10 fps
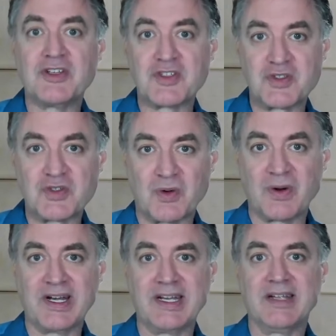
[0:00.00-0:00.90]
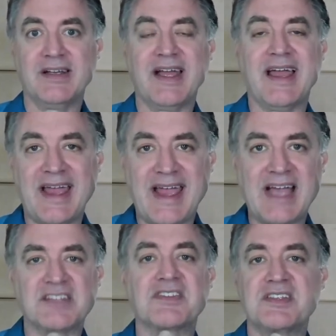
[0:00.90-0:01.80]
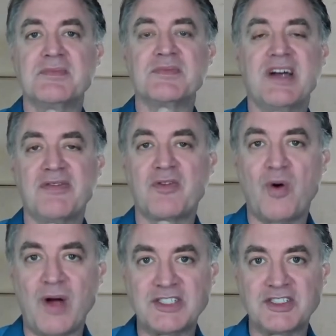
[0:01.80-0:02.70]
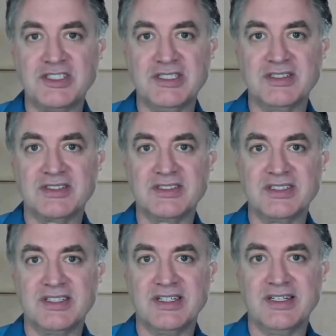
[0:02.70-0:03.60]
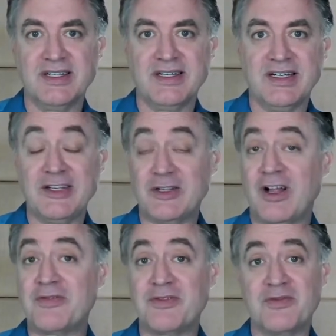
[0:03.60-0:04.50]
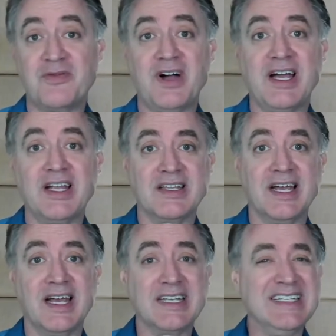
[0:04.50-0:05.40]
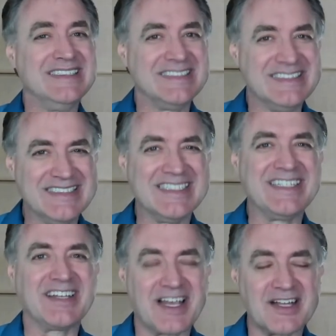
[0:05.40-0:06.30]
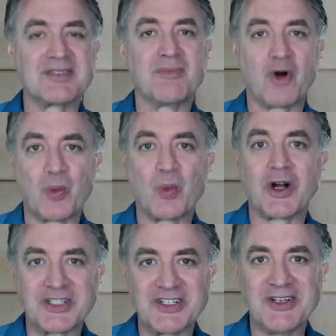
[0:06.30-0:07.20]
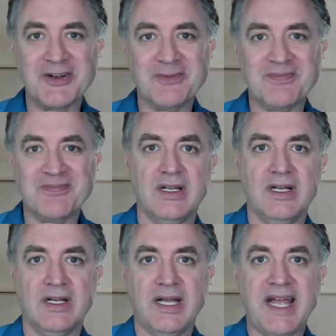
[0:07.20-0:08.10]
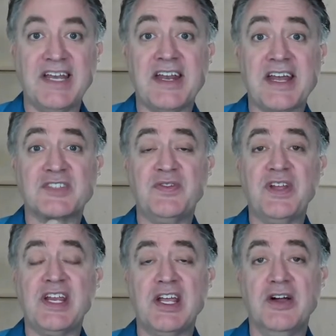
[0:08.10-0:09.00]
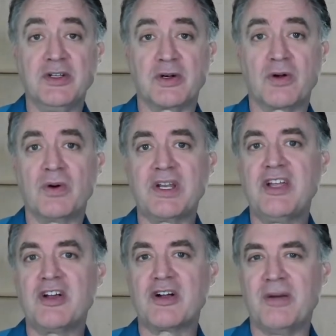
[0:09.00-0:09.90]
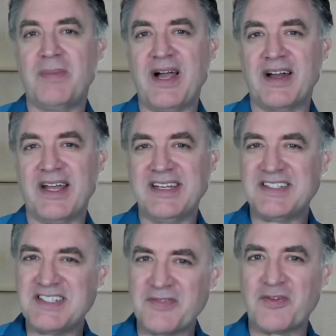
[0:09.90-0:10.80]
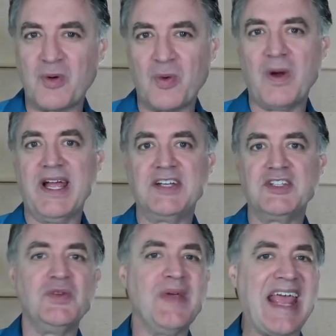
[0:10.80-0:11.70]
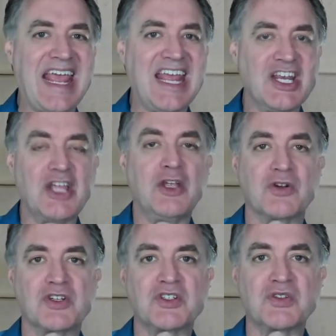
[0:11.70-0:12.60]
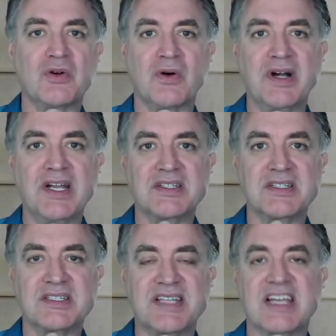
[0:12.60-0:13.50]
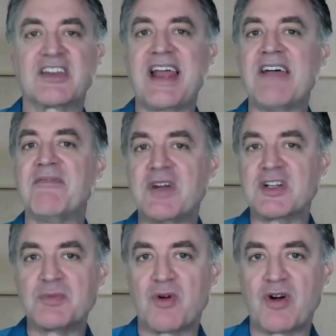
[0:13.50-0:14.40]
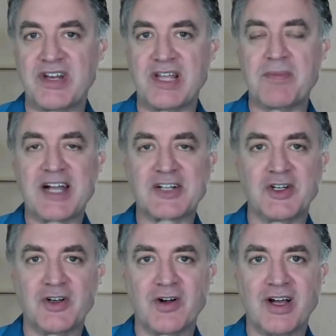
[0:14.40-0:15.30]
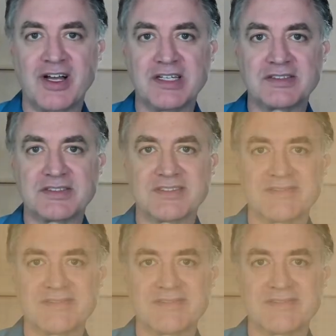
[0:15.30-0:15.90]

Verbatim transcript: story. Ask some tough questions, and you'll often find that, yeah, you got some more work to do. In the next video, you're going to hear about a different way to end your stories that can have much more of an impact on your audience.